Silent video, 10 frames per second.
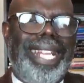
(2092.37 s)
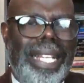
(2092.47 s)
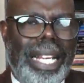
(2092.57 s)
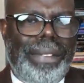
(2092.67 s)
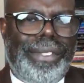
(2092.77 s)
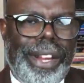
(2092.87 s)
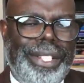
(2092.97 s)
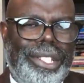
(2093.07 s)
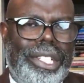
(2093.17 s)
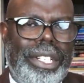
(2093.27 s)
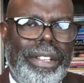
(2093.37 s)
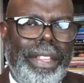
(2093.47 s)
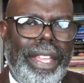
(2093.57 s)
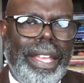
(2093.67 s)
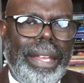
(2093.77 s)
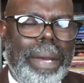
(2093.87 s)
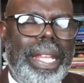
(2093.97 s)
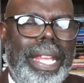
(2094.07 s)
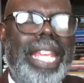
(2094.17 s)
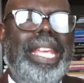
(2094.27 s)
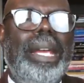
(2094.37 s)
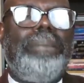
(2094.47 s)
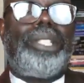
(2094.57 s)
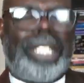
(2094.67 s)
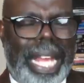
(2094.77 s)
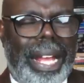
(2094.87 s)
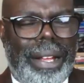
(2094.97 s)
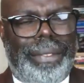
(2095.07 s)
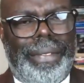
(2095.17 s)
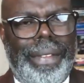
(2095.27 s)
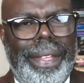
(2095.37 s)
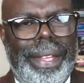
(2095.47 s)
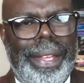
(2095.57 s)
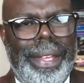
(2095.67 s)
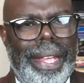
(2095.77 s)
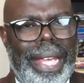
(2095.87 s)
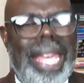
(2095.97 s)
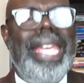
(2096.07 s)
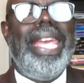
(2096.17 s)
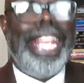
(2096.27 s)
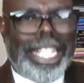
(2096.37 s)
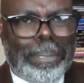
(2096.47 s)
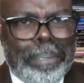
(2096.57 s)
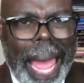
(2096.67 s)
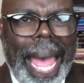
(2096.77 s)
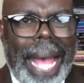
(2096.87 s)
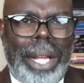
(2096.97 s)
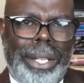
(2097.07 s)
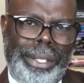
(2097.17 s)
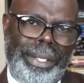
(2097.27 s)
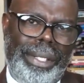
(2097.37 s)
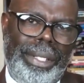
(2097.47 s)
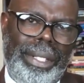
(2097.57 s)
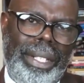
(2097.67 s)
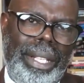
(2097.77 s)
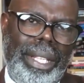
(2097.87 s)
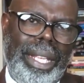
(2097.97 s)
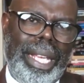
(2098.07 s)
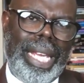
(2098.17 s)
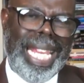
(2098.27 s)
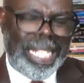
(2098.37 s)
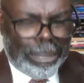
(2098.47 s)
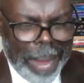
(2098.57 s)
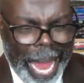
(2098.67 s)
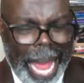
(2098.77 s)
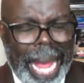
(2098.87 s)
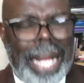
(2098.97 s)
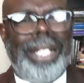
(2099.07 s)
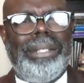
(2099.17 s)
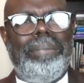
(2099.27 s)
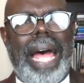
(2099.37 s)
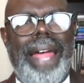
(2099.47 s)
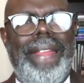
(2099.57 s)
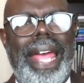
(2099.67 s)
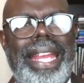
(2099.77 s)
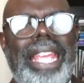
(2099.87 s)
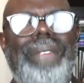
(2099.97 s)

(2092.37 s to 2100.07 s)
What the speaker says: deliverance, but he himself, he is bound. He's bound by that